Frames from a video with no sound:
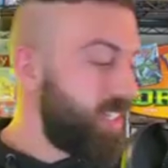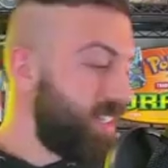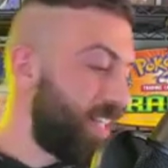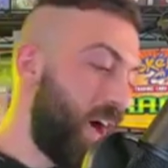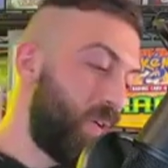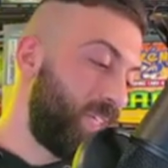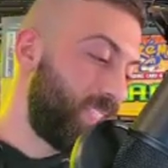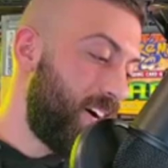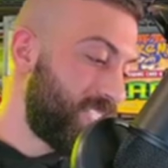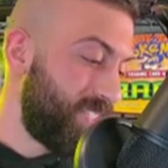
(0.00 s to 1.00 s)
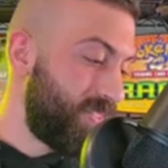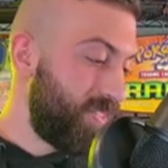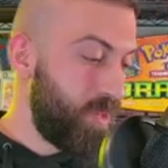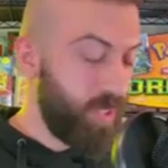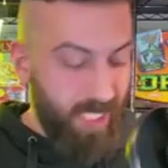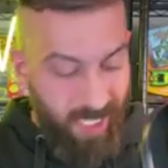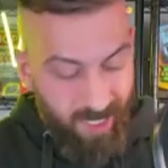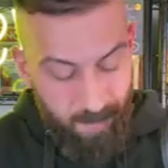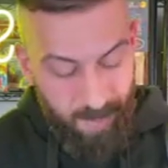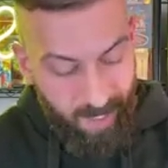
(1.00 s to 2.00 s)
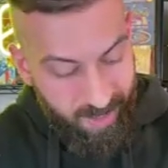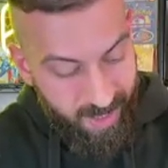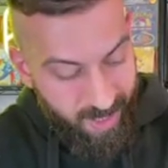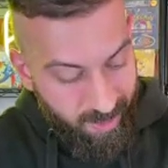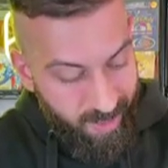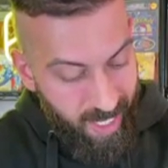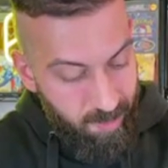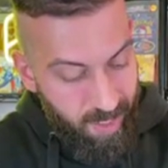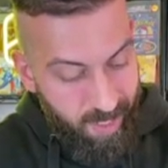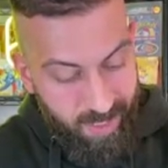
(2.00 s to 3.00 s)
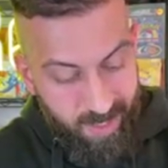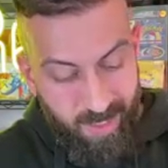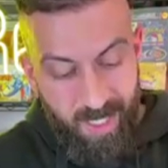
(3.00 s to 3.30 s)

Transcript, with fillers: that was awesome. It was heating up in here on Sunday because